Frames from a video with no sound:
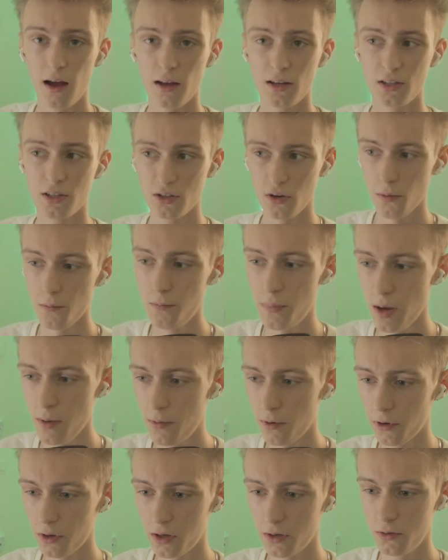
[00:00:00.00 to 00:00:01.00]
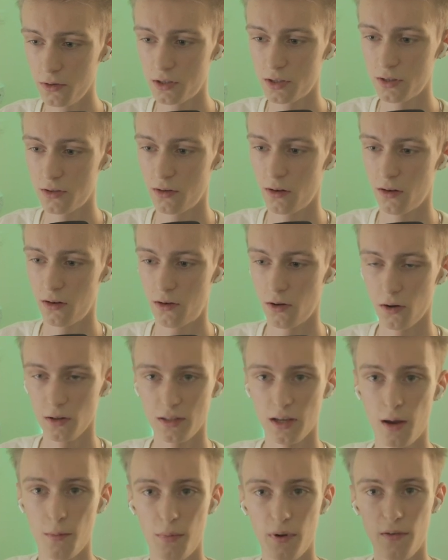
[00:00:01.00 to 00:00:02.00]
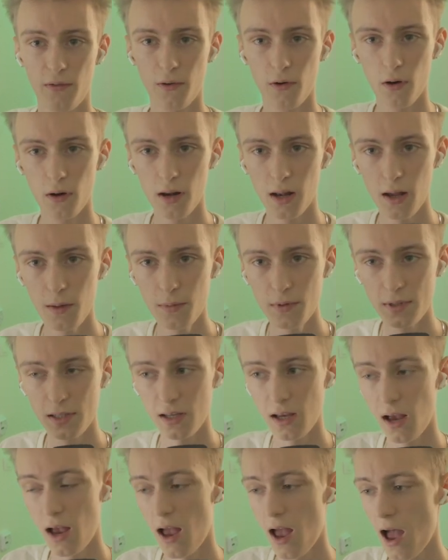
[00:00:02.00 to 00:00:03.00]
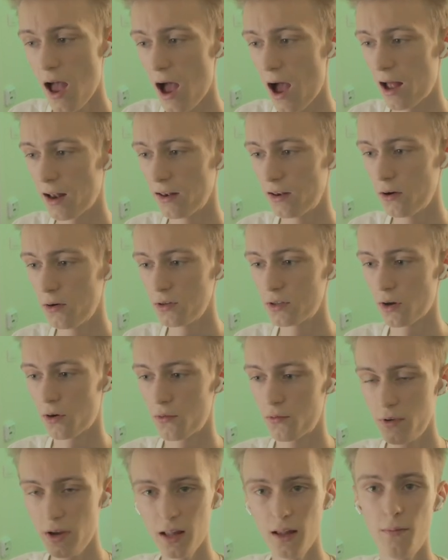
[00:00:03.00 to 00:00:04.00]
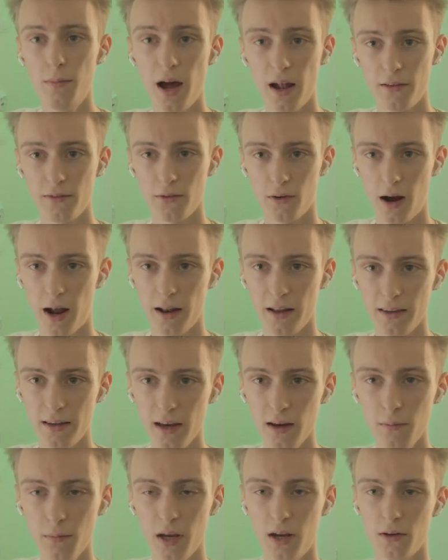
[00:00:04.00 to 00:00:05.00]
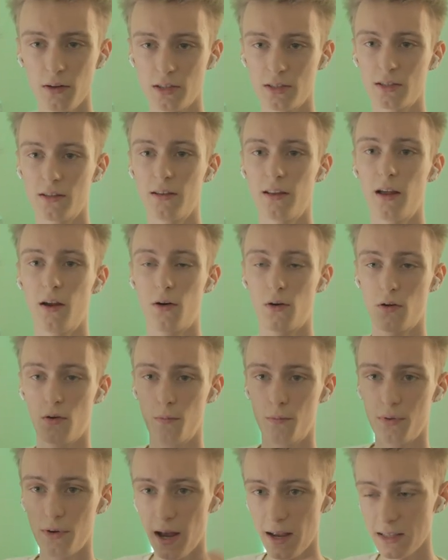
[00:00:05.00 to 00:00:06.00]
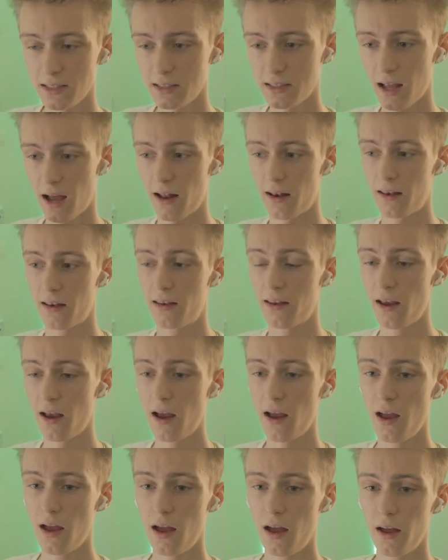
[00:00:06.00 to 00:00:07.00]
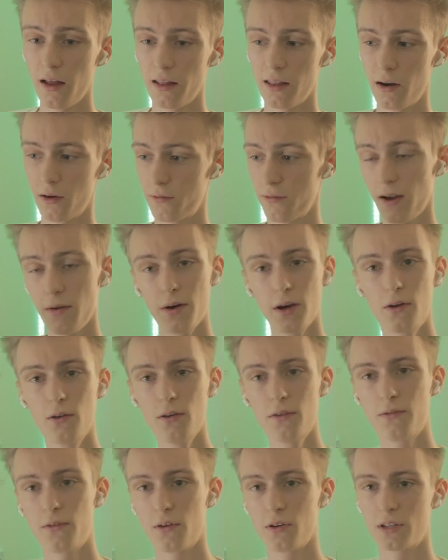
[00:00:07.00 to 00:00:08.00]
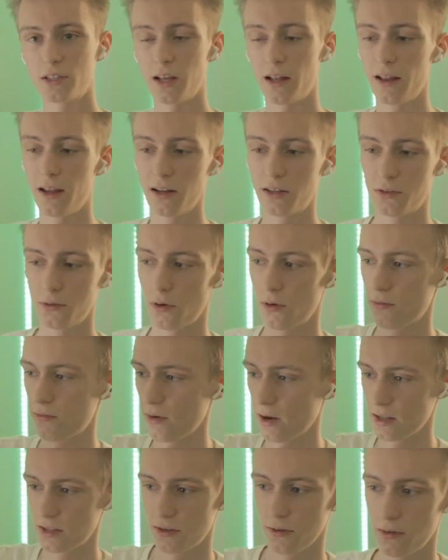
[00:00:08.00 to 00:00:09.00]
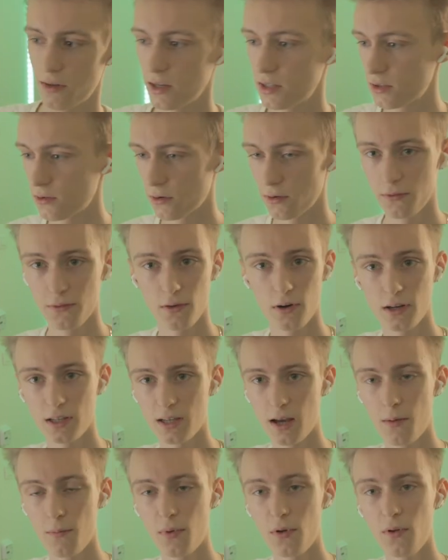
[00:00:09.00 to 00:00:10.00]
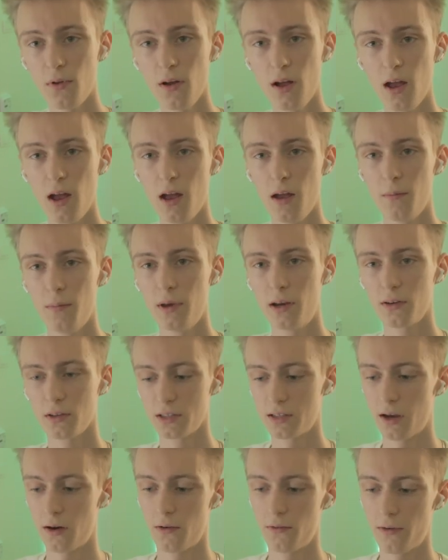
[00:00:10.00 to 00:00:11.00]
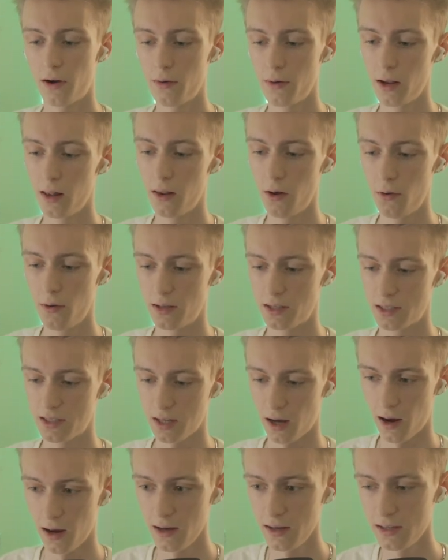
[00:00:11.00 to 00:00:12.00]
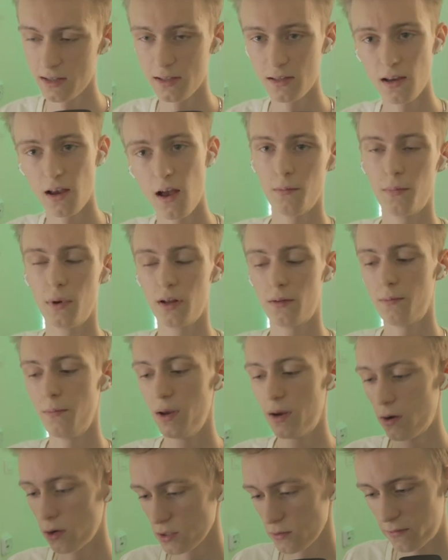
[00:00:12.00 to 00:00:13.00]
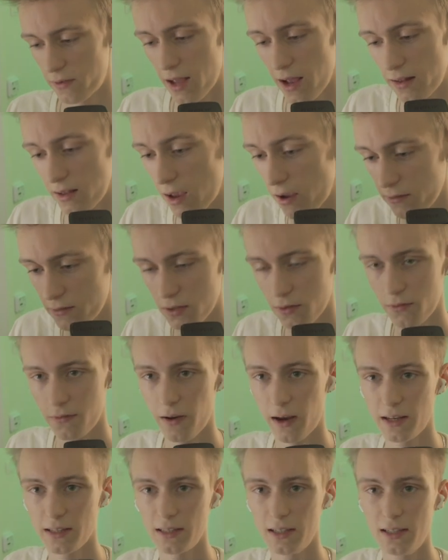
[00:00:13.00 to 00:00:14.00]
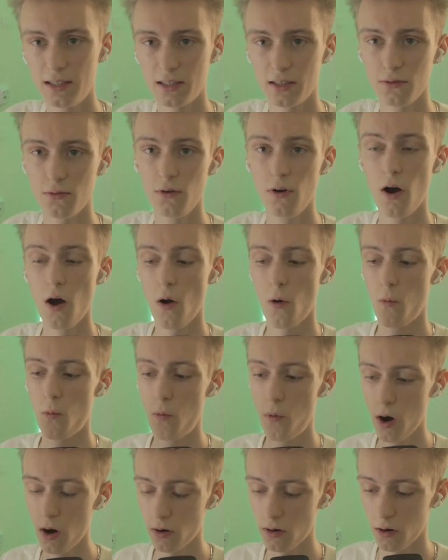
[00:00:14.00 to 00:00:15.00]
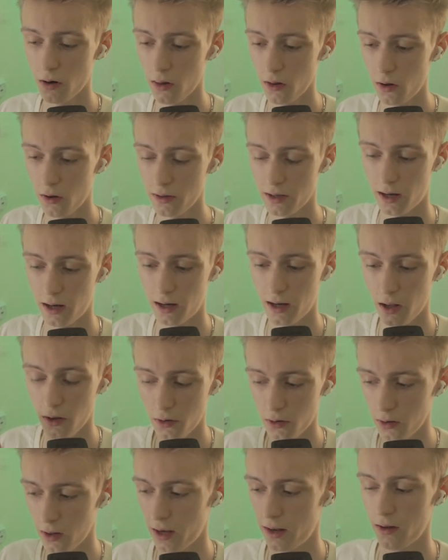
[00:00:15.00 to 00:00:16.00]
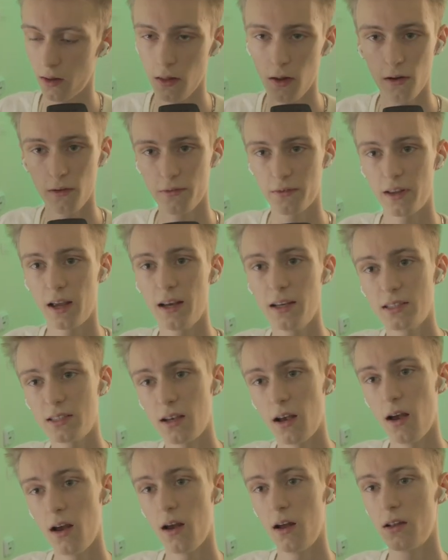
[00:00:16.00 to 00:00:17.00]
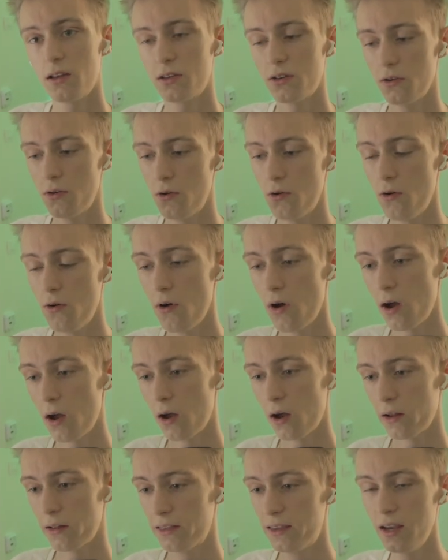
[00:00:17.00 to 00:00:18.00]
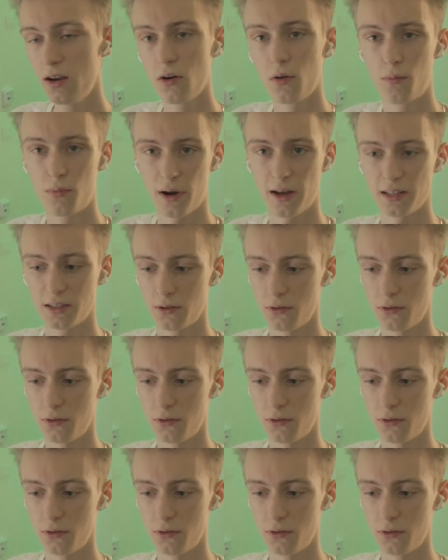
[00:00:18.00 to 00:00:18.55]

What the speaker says: Some people use .mp4 clips, and those are really bad for editing because they are compressed, and they're very good for sending to your friends on Discord, for example, because they are very low in size. But because of that, After Effects needs to work a lot and calculate a lot of things to decompress